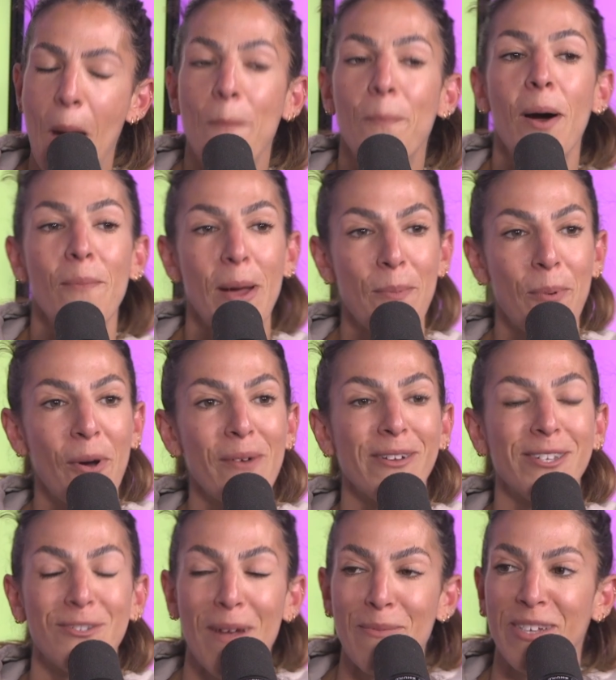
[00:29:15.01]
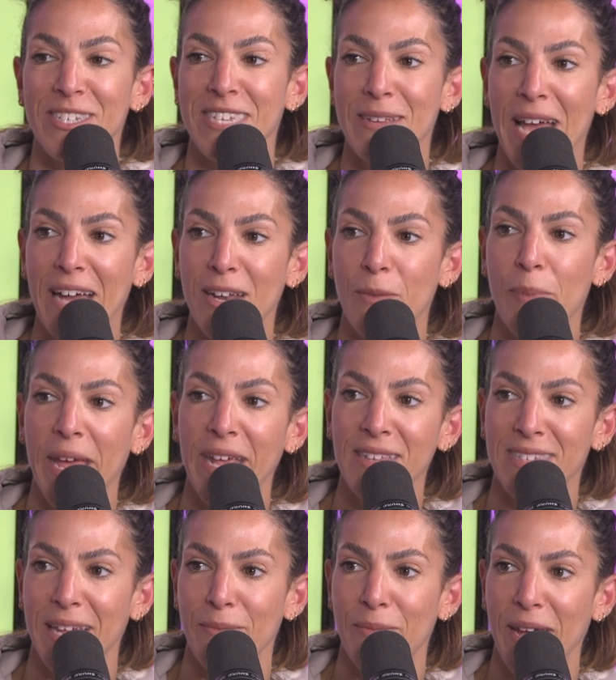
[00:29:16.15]
But my point was, do you remember she had a
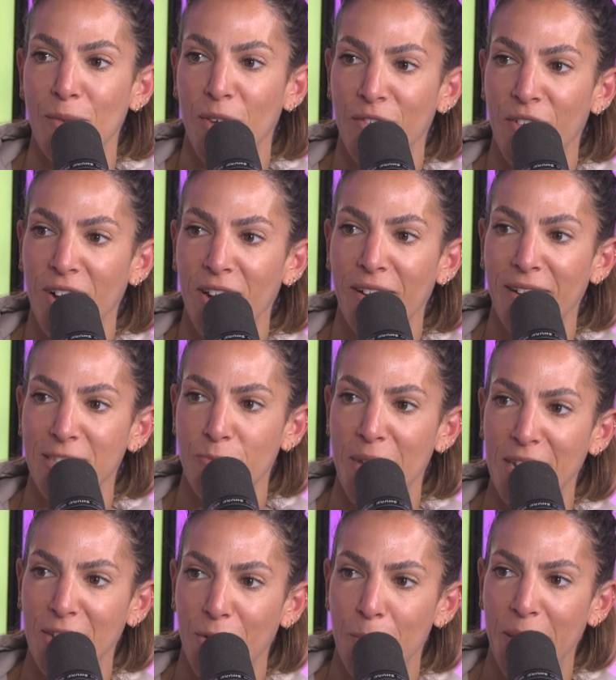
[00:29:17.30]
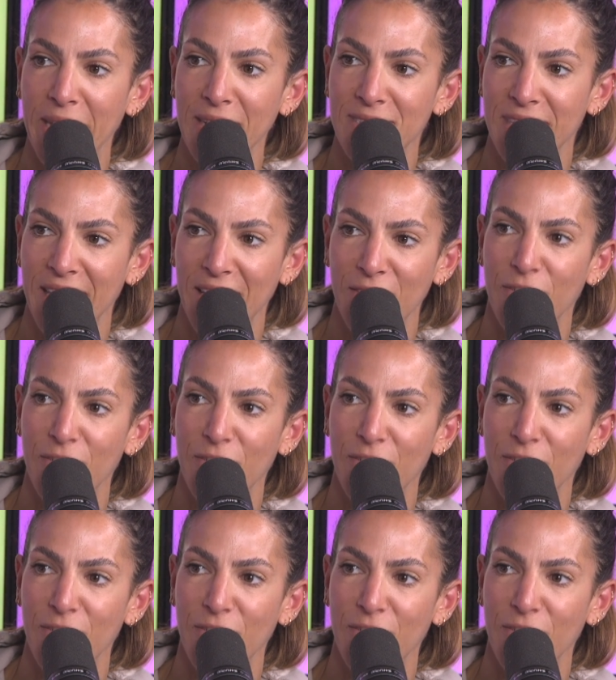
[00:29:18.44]
painting made? One of her clients made her a painting of a